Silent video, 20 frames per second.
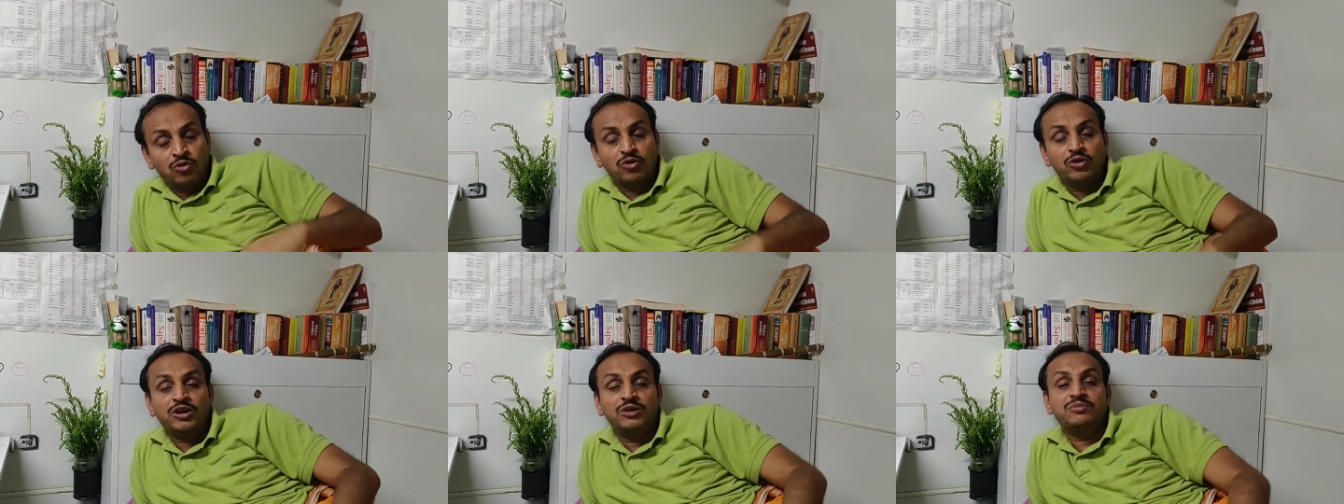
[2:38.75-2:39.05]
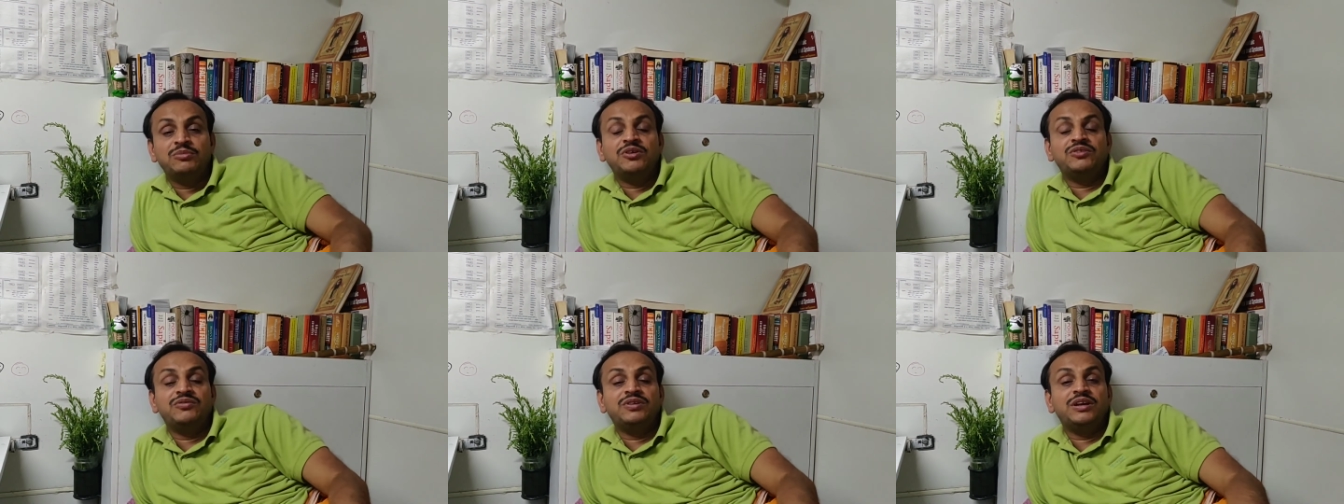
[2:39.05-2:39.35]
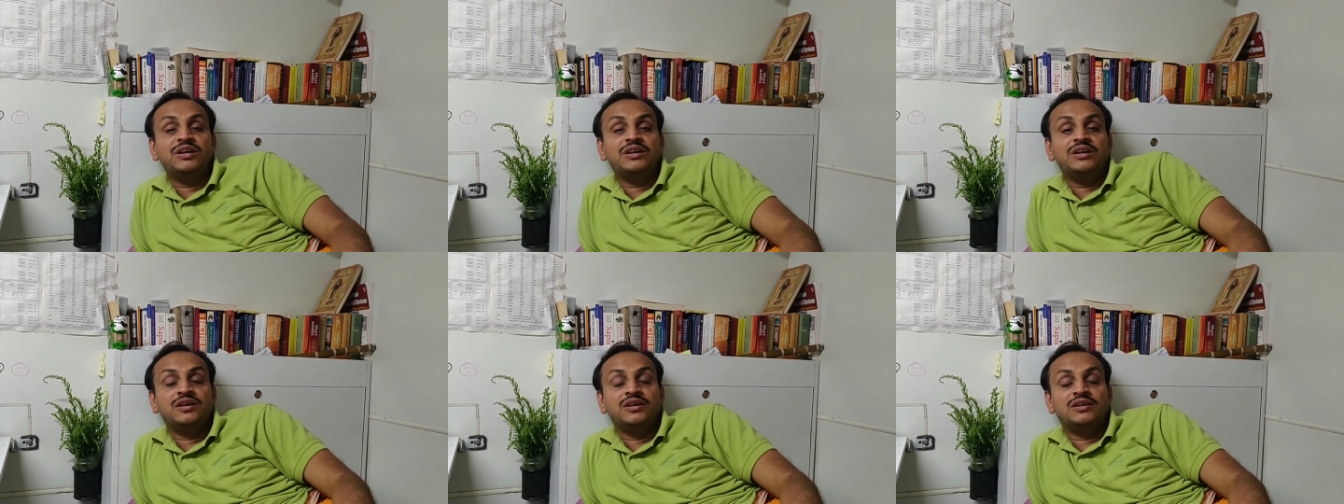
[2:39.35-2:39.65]
go in
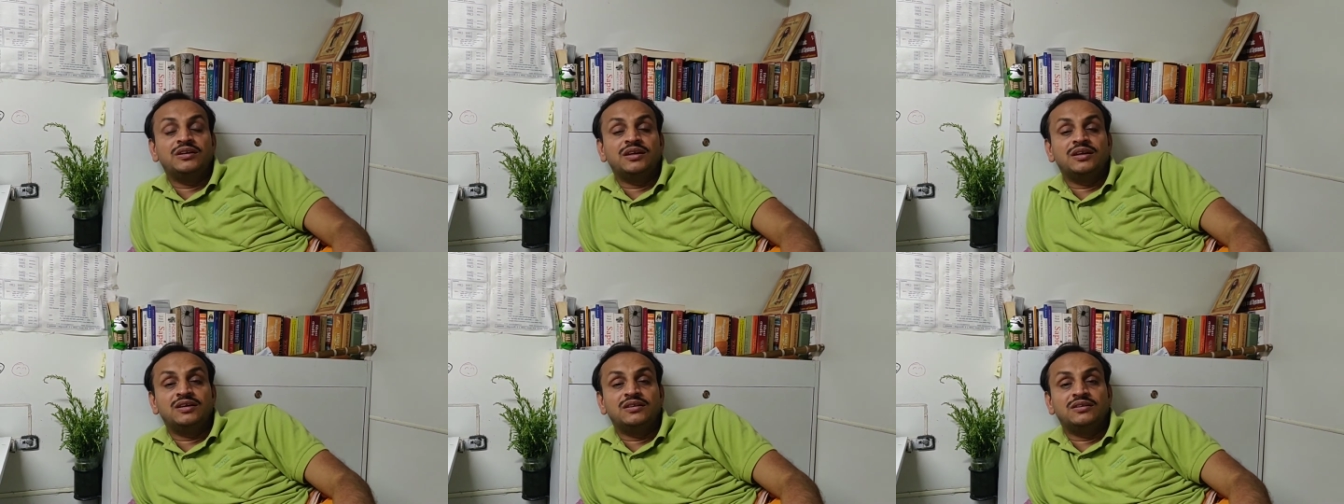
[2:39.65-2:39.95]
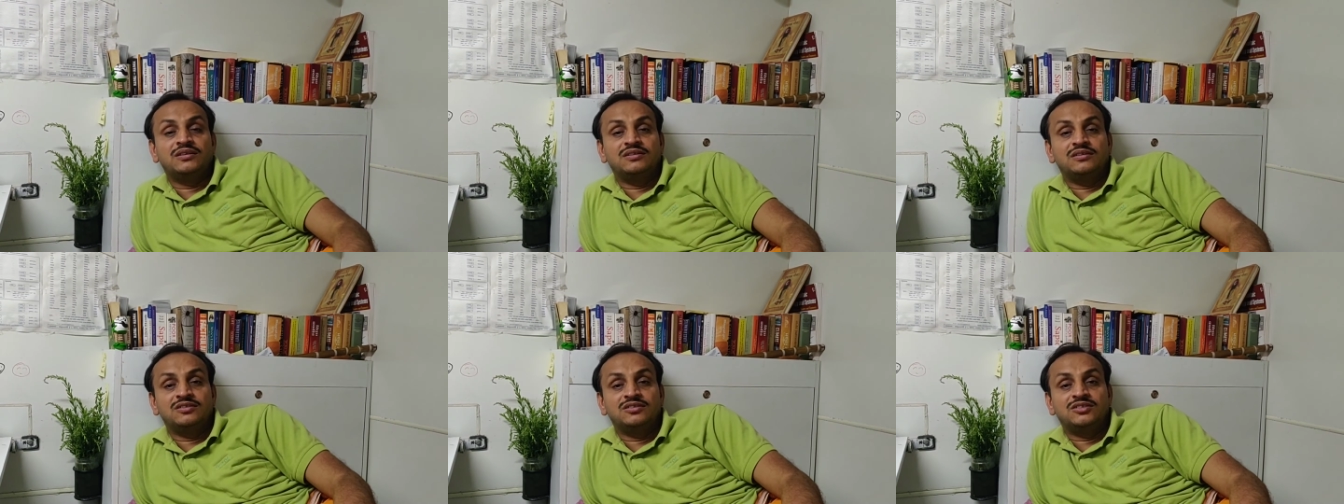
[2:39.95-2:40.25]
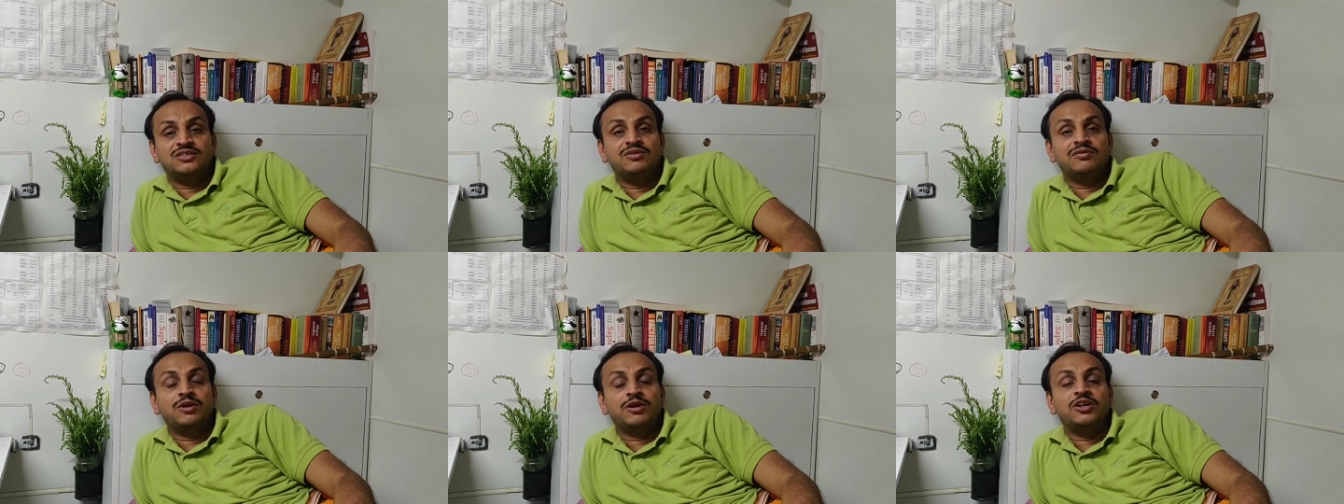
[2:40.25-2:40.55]
between and then
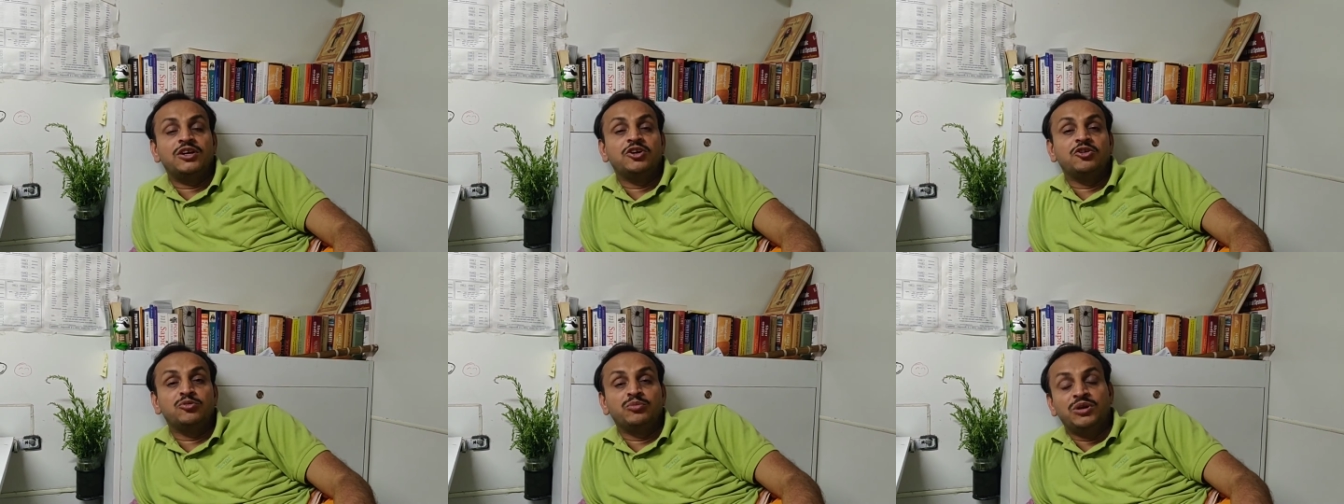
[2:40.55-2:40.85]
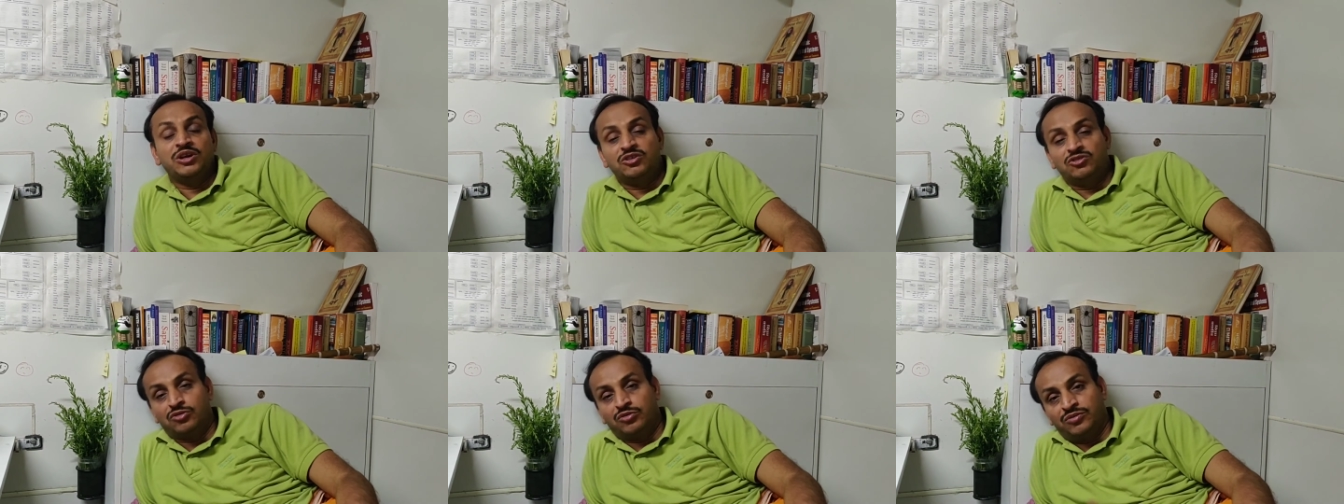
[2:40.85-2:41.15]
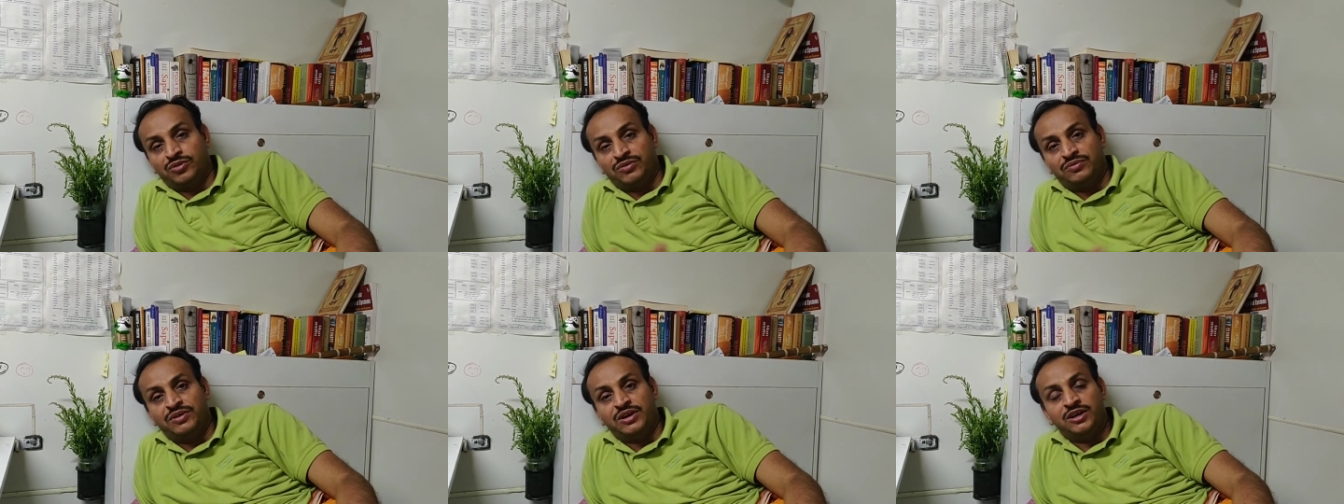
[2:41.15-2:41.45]
she wanted to meet so
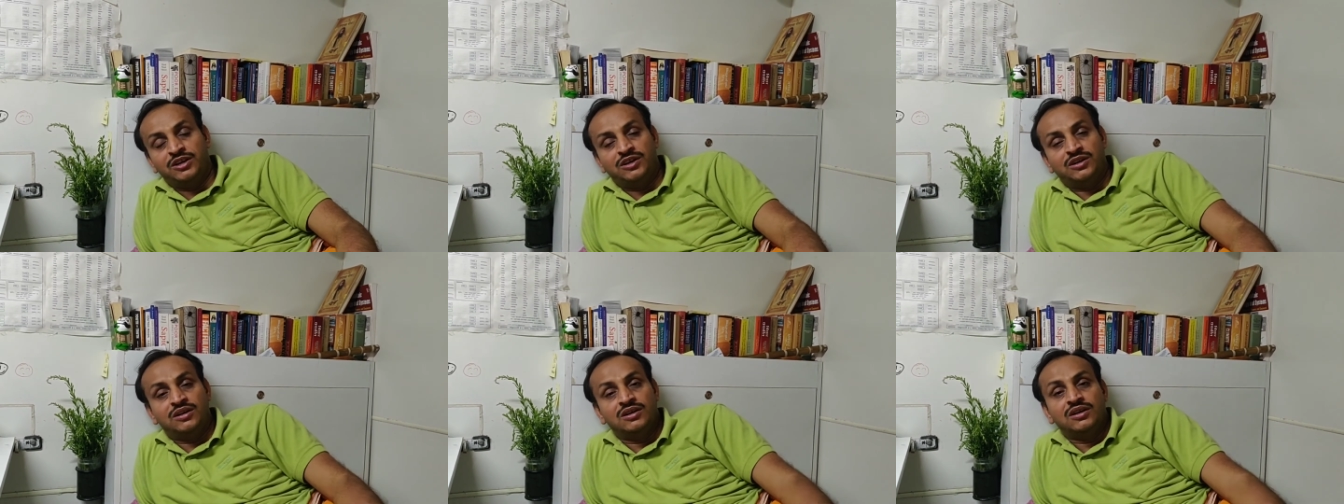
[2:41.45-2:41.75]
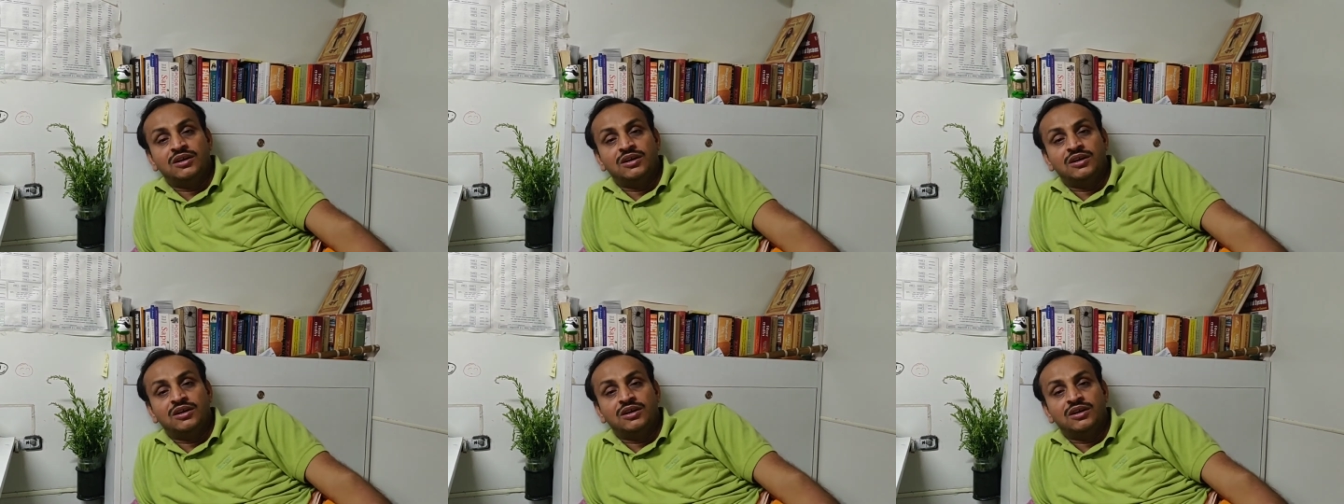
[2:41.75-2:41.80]
we went